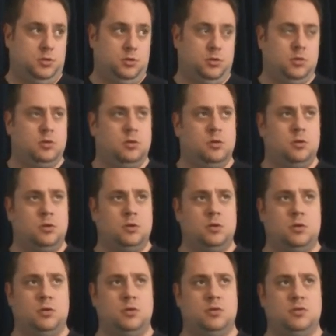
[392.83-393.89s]
uh,
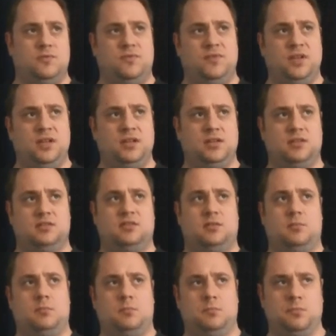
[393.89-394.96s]
the feeling that
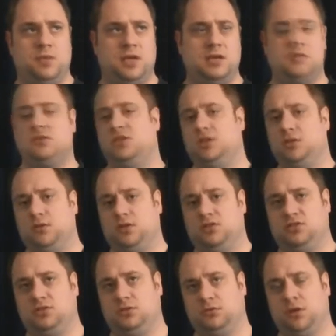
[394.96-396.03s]
some energy
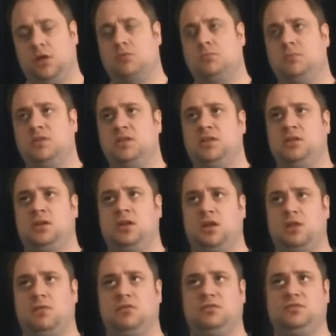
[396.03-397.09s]
was around me, and
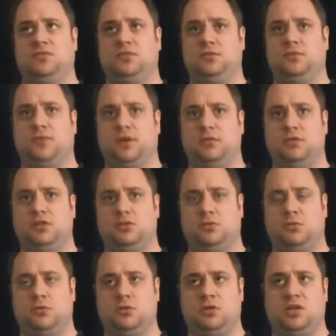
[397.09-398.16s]
I was feel very
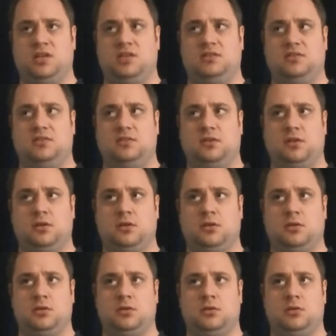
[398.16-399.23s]
strong that.
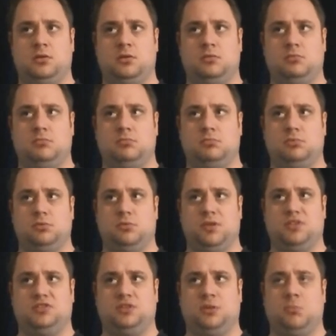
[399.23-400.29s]
Uh, there
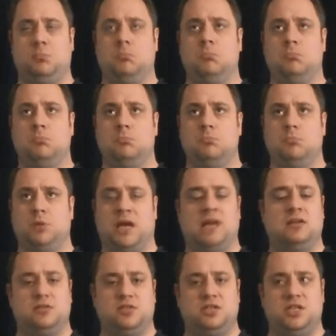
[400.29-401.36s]
was some
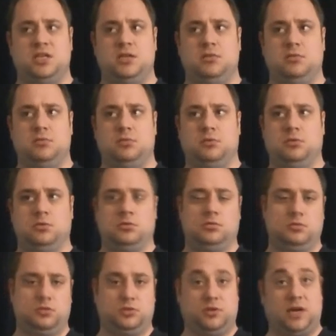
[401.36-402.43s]
energy
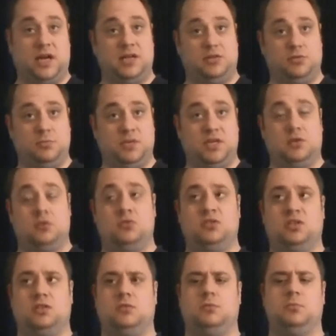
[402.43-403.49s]
uh, to make
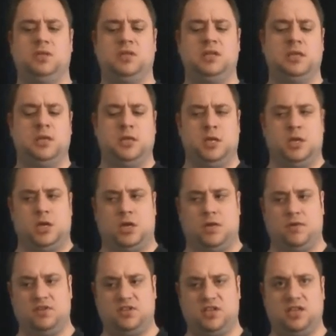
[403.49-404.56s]
contact with me and I
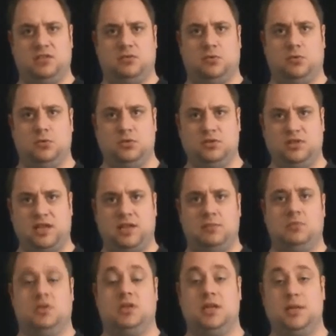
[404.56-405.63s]
was get all the
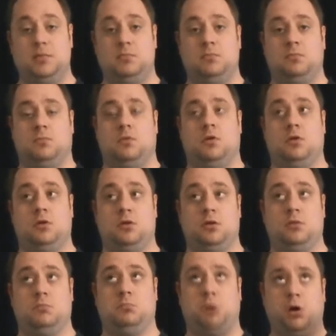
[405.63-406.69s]
time the name uh,
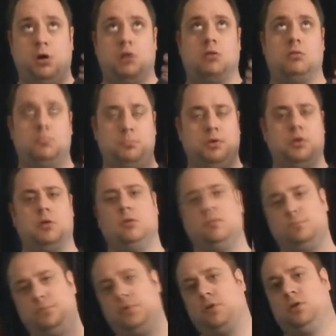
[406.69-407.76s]
Paul, Paul,
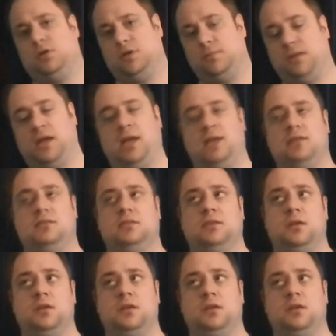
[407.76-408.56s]
Paul in my head